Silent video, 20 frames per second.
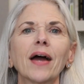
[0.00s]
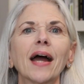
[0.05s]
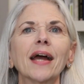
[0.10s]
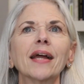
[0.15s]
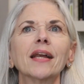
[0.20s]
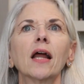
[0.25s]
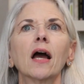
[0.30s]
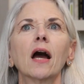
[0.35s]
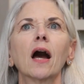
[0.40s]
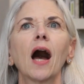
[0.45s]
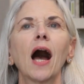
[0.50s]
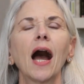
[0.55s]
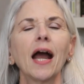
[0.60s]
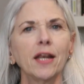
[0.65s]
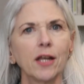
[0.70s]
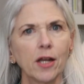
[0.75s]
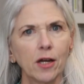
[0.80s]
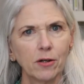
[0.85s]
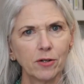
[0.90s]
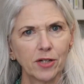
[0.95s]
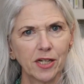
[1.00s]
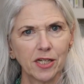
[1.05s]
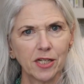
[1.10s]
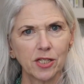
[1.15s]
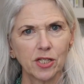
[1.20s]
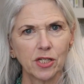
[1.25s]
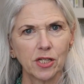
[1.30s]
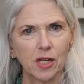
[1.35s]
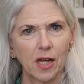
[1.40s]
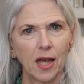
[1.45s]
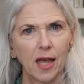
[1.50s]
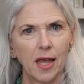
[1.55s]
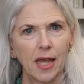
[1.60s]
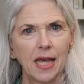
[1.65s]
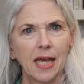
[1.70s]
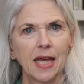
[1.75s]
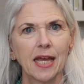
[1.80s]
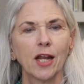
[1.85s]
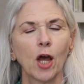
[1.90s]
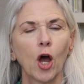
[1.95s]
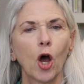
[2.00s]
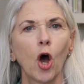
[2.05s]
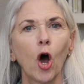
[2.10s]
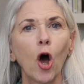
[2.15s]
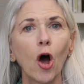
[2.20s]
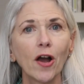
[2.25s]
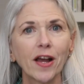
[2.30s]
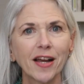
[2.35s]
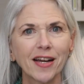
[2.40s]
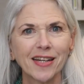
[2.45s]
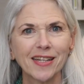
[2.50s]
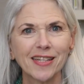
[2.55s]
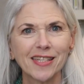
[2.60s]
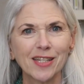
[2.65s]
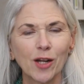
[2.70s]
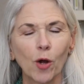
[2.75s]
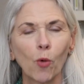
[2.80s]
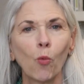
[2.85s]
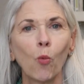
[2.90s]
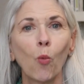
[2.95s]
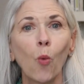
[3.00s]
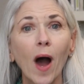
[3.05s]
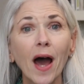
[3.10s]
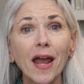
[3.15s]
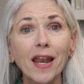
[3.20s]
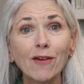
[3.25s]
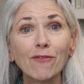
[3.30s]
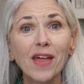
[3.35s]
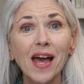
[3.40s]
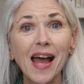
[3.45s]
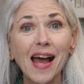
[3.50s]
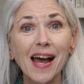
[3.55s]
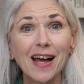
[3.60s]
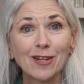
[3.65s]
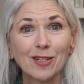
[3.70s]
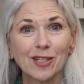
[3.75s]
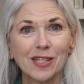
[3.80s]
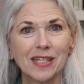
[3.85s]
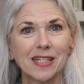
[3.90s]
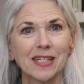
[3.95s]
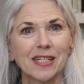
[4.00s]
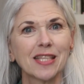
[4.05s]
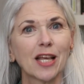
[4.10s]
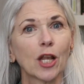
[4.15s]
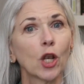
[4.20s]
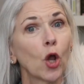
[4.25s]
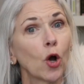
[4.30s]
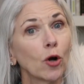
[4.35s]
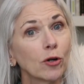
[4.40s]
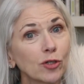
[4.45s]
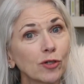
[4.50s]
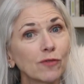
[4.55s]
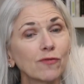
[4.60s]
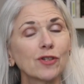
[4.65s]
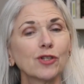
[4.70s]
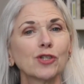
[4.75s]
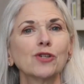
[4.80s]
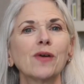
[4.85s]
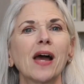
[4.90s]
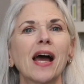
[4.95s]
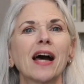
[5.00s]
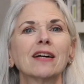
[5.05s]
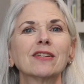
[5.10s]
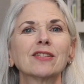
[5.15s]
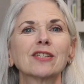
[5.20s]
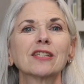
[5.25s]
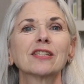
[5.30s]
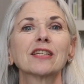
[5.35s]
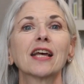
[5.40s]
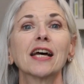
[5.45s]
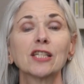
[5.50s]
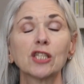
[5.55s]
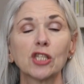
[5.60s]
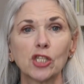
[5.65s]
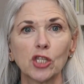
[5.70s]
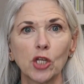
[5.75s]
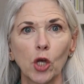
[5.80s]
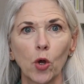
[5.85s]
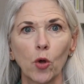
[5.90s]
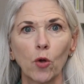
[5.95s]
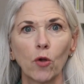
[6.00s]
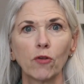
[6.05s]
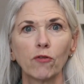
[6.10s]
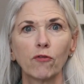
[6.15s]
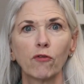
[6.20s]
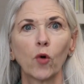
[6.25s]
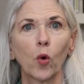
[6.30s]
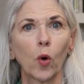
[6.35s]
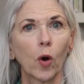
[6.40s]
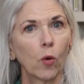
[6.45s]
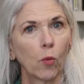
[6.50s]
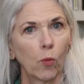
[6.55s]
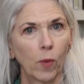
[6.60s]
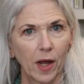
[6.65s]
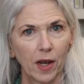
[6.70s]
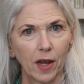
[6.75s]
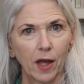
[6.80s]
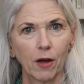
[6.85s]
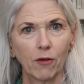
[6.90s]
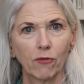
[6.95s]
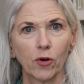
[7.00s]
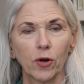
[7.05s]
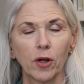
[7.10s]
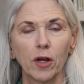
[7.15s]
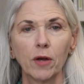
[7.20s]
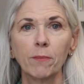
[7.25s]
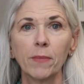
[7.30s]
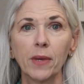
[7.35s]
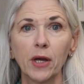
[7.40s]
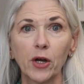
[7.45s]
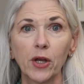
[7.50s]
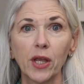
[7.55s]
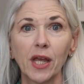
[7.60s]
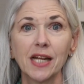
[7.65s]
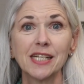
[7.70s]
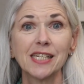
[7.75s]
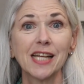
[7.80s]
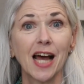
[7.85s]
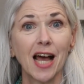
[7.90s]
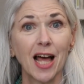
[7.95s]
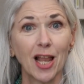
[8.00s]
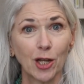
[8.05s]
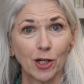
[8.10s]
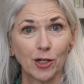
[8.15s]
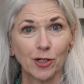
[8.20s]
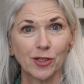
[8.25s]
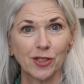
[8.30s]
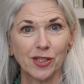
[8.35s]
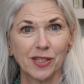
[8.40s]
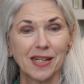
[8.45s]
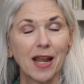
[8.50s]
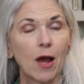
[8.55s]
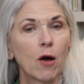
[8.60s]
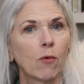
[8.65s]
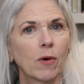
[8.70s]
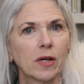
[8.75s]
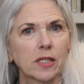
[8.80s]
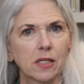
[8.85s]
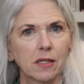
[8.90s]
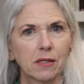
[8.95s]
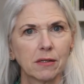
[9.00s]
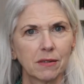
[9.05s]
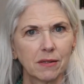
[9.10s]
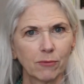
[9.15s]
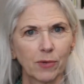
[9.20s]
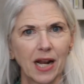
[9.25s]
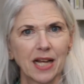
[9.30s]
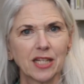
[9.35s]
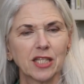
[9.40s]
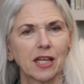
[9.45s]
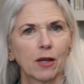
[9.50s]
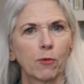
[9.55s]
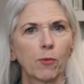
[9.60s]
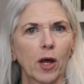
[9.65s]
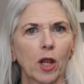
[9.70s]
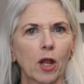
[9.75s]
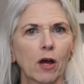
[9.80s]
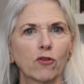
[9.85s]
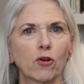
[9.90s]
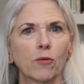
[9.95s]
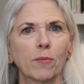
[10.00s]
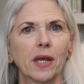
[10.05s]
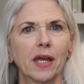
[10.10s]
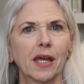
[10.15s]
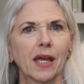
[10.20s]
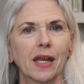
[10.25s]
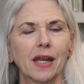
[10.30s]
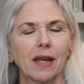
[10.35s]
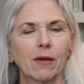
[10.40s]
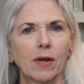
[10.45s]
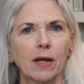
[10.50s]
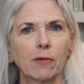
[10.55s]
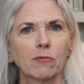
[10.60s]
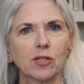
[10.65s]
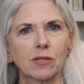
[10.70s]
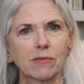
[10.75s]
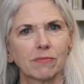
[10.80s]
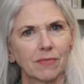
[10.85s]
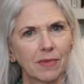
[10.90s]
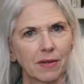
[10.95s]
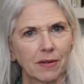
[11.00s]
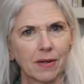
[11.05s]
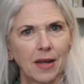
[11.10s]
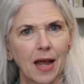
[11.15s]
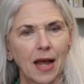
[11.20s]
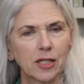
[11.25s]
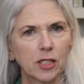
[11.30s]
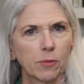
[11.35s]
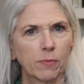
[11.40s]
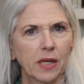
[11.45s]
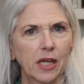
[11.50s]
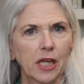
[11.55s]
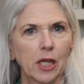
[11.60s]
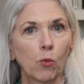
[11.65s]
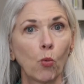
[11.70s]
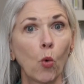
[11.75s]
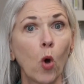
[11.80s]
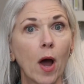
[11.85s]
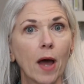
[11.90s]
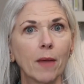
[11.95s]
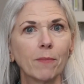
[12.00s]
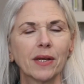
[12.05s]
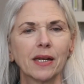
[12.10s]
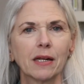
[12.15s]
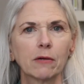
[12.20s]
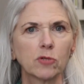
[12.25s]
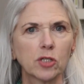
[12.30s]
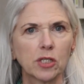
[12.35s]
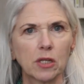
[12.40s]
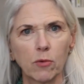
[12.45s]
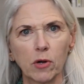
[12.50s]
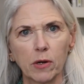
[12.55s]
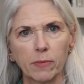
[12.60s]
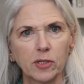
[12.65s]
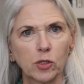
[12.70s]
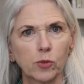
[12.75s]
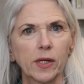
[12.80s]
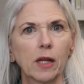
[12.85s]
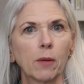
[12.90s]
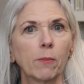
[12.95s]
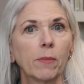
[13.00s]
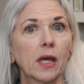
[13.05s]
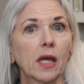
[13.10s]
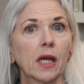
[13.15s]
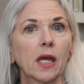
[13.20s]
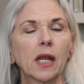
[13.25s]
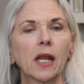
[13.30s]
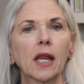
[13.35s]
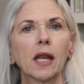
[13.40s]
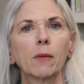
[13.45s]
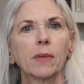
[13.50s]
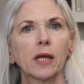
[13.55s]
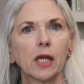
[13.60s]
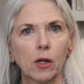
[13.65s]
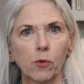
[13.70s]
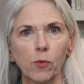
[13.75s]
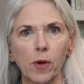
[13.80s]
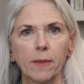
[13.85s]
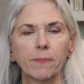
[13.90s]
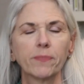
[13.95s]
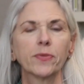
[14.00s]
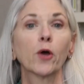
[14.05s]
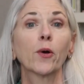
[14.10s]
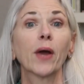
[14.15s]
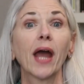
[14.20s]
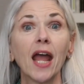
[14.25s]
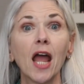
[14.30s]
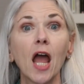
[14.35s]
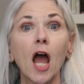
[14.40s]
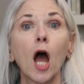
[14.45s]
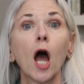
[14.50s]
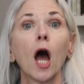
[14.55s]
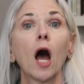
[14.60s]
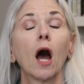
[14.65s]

All right, I noticed in August, one of the houses, the larger of the two houses, had sold for well over a million dollars. Now, it wasn't, when I say well over a million, it, it was not to million one, but it was somewhere between a million and a million one. Okay.